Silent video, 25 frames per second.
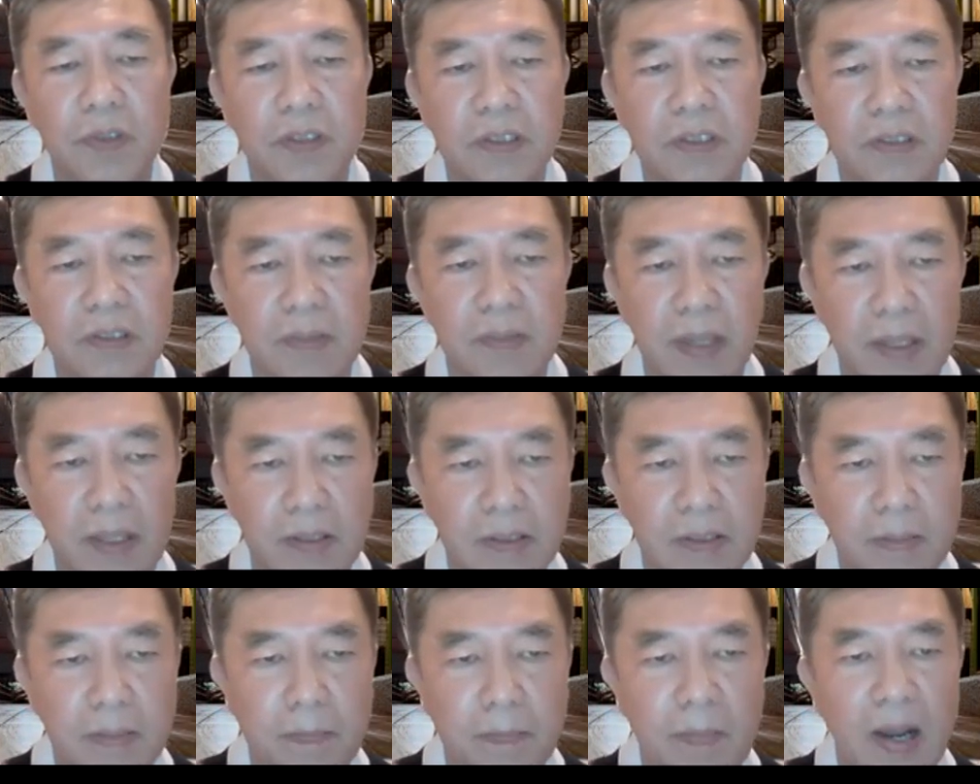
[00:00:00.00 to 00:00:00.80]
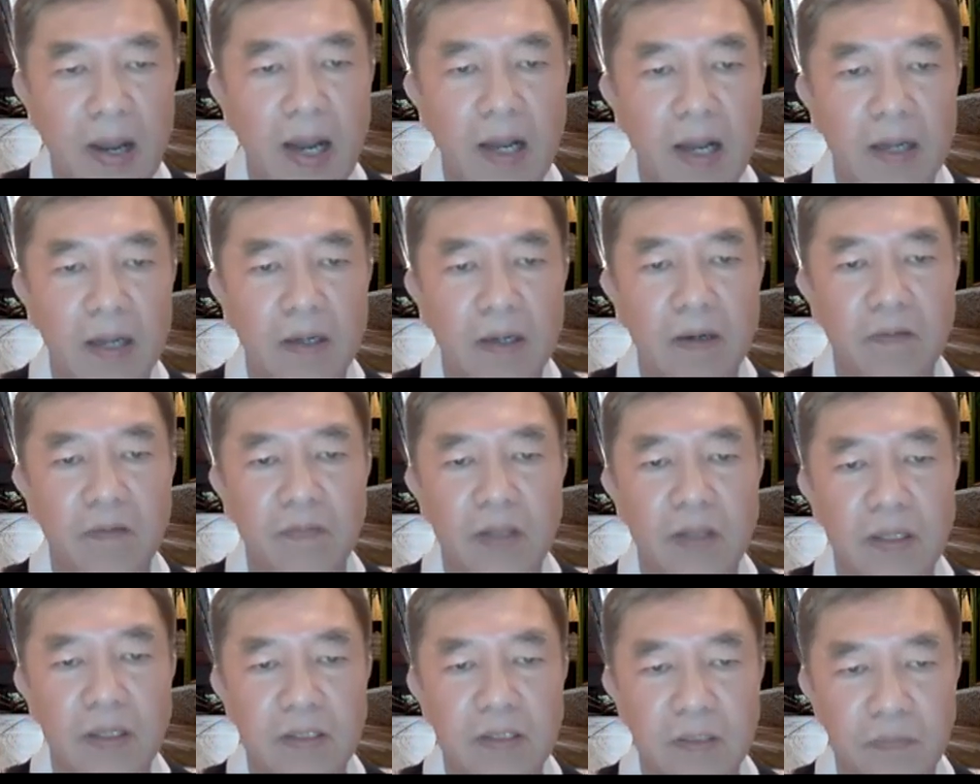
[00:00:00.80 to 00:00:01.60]
that part of
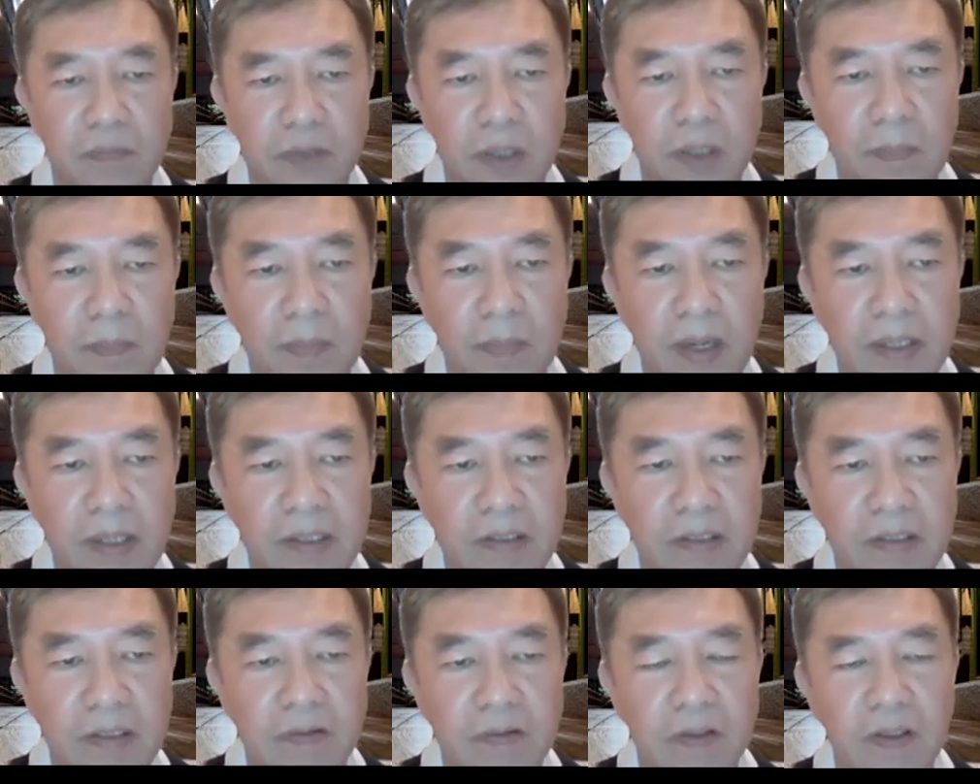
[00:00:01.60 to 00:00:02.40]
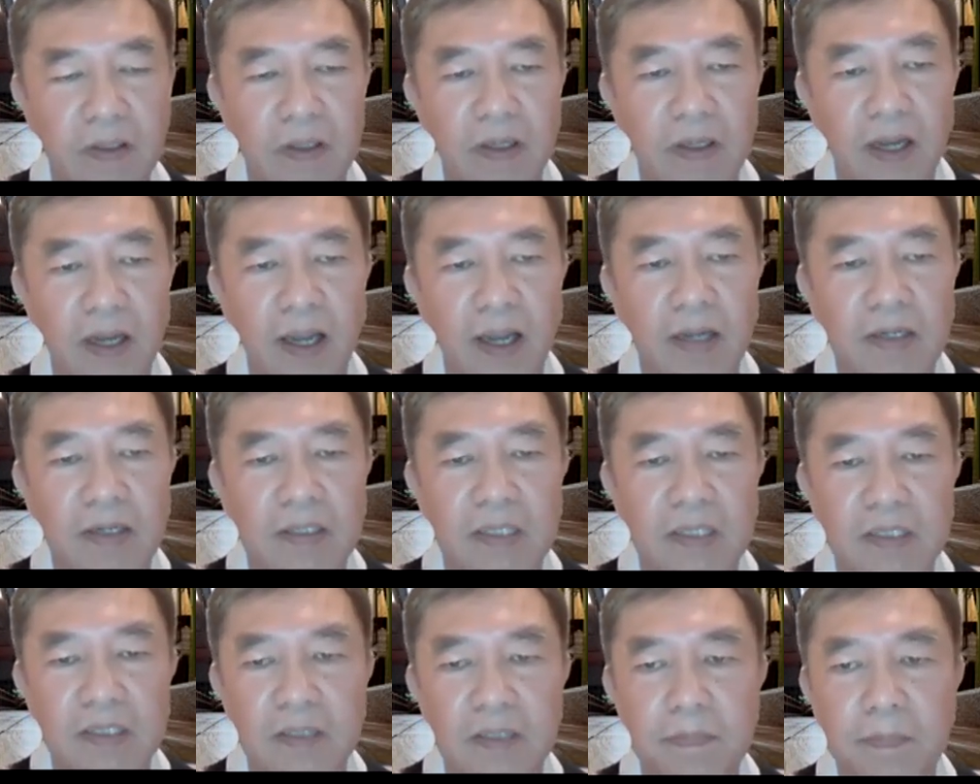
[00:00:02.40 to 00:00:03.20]
that subject matter, and it
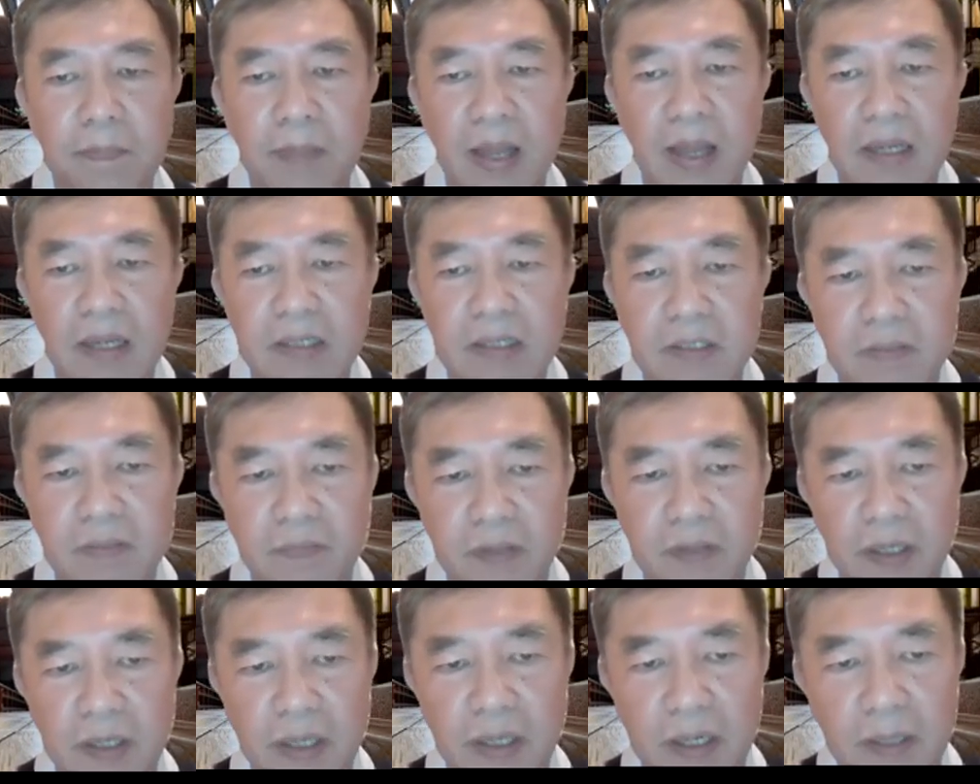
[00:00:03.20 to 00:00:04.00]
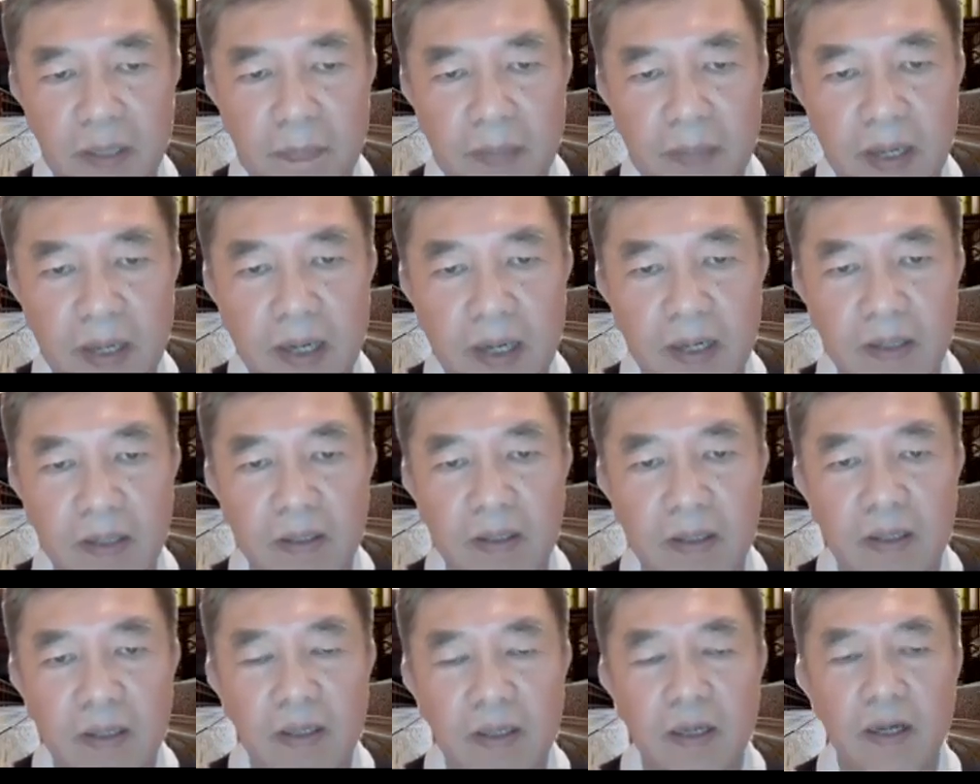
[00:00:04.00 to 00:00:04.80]
doesn't balance with the other part,
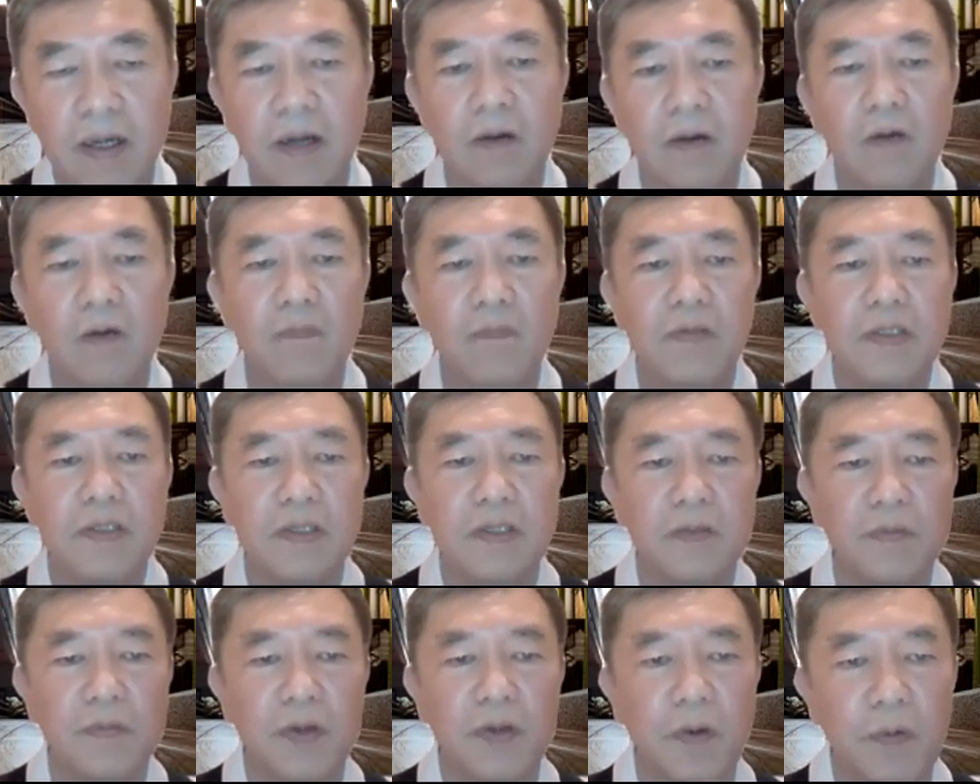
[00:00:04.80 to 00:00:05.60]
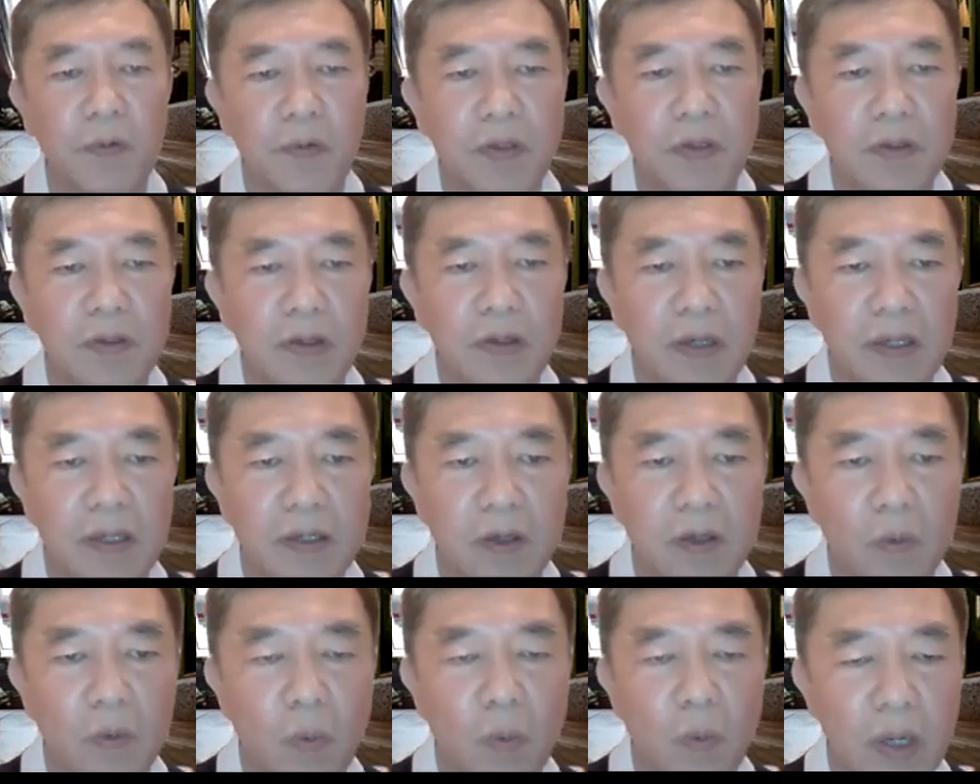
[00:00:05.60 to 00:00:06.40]
and obviously we only learn
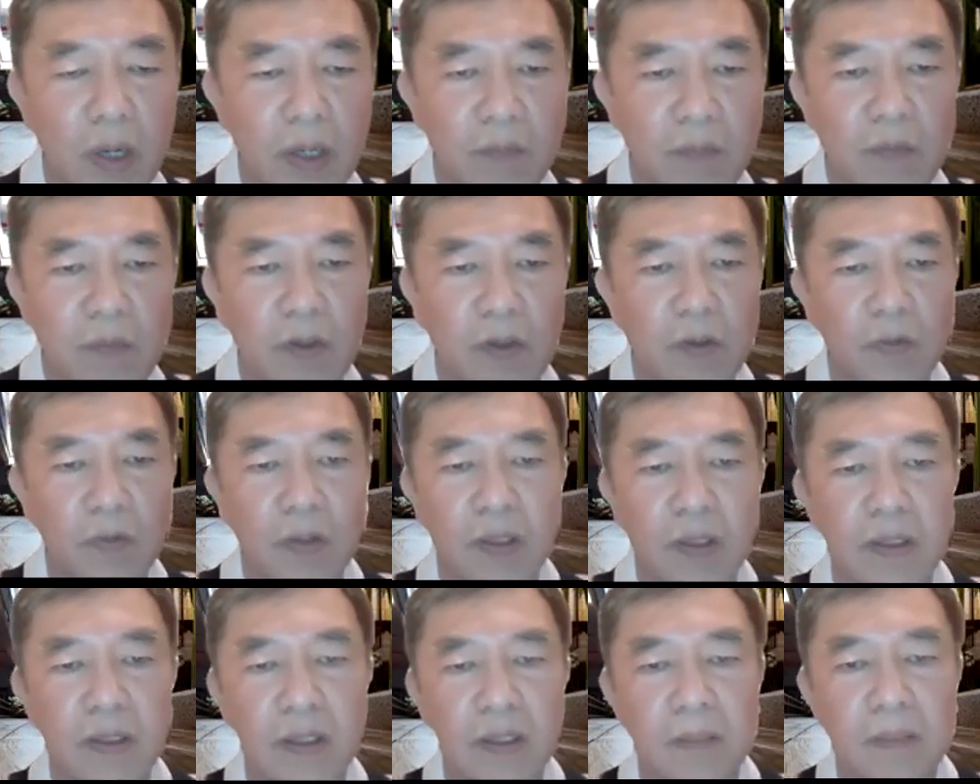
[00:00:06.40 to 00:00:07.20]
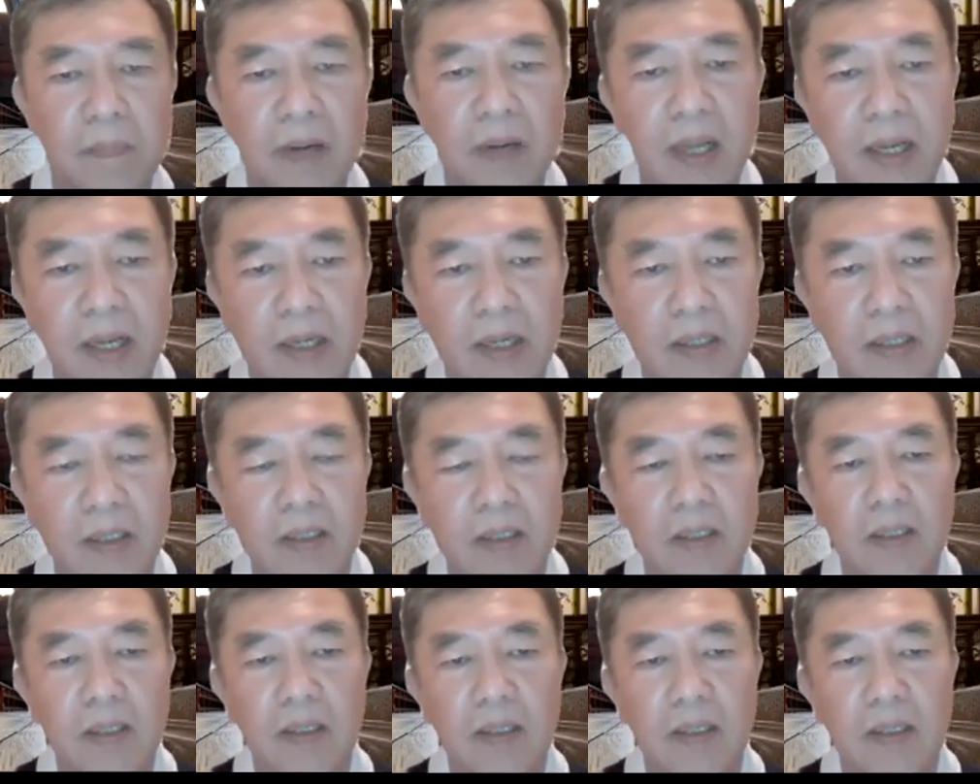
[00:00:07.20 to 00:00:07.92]
the white, we don't learn the black.